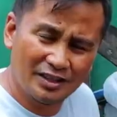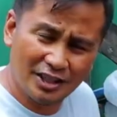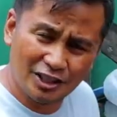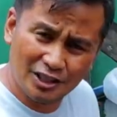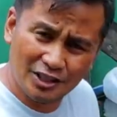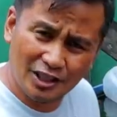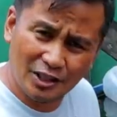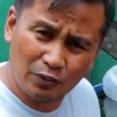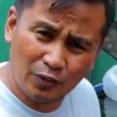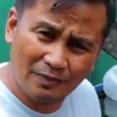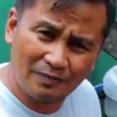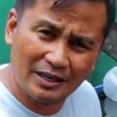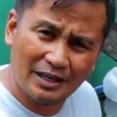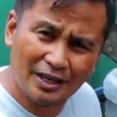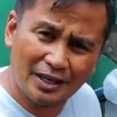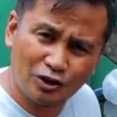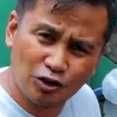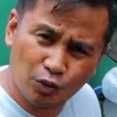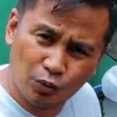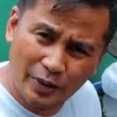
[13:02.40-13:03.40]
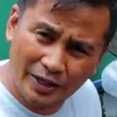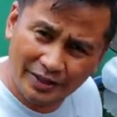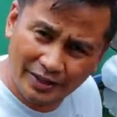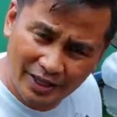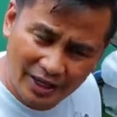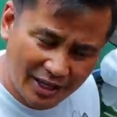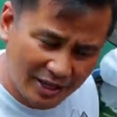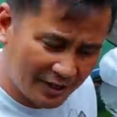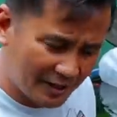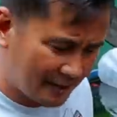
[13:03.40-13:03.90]
That's equivalent to
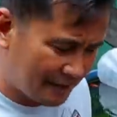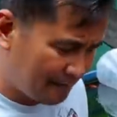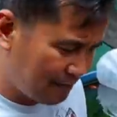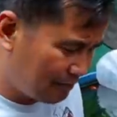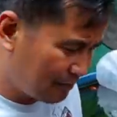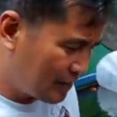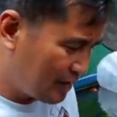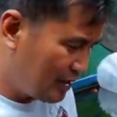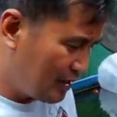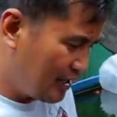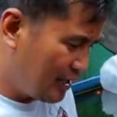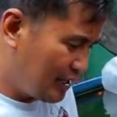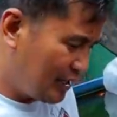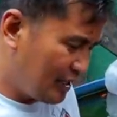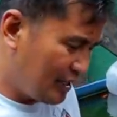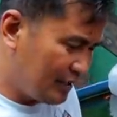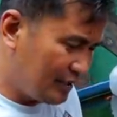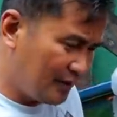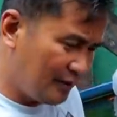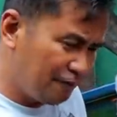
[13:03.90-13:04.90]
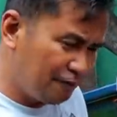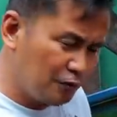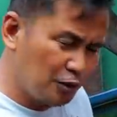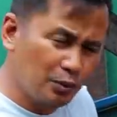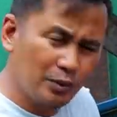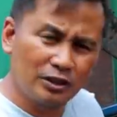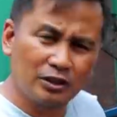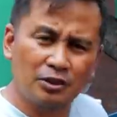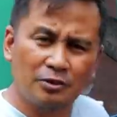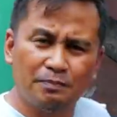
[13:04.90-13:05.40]
one dollar. And if
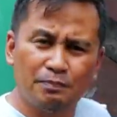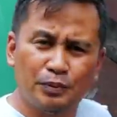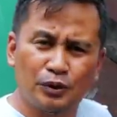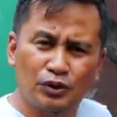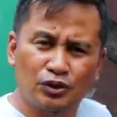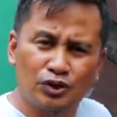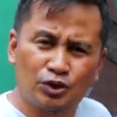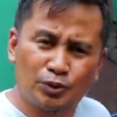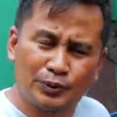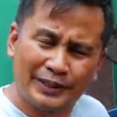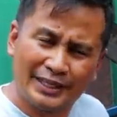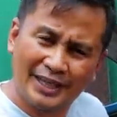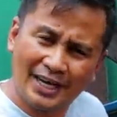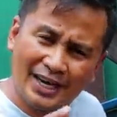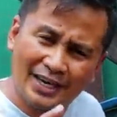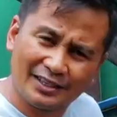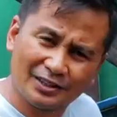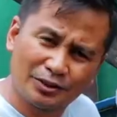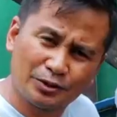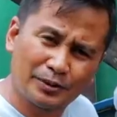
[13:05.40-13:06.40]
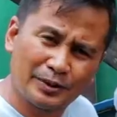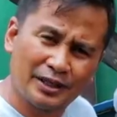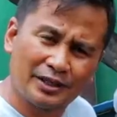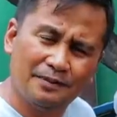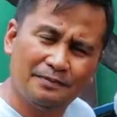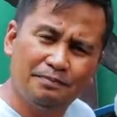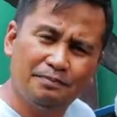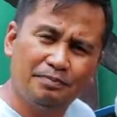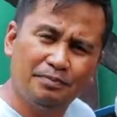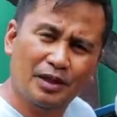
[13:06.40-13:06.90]
you will compute three hundred